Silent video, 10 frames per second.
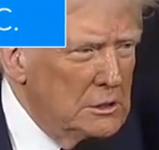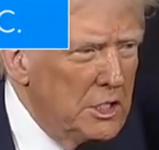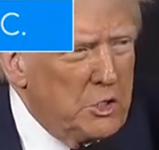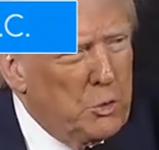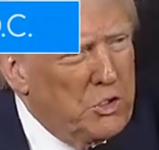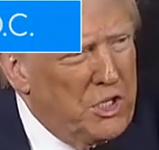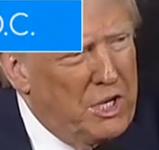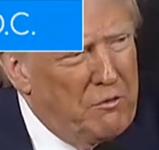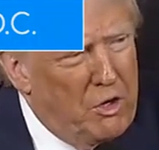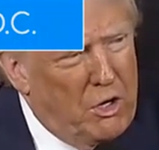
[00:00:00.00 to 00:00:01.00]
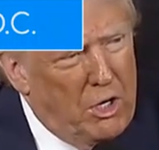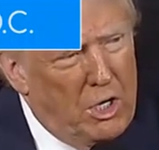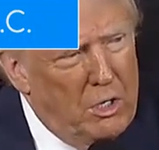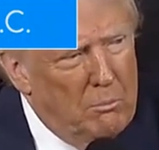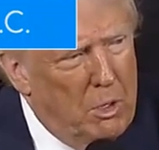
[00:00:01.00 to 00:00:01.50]
This was a
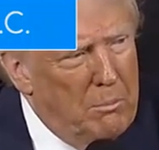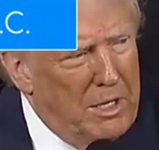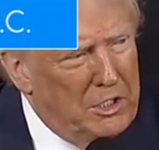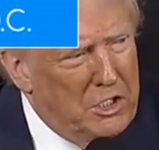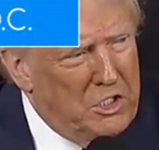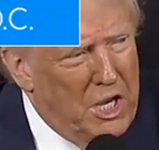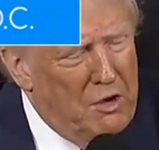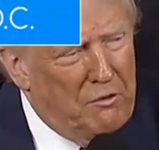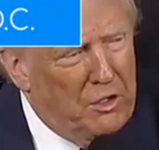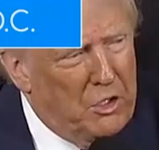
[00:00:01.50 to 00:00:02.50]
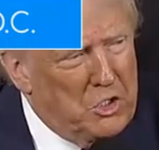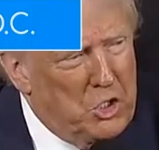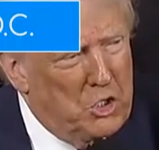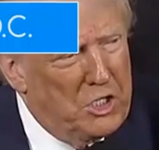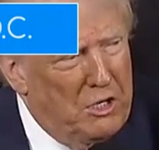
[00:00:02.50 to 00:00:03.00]
very momentous day for those
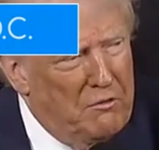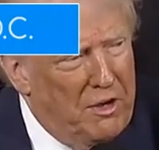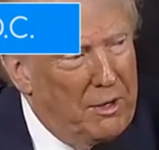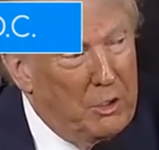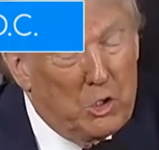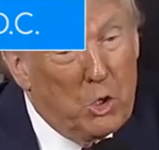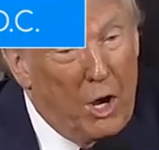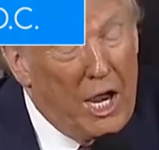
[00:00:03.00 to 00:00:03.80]
13 families who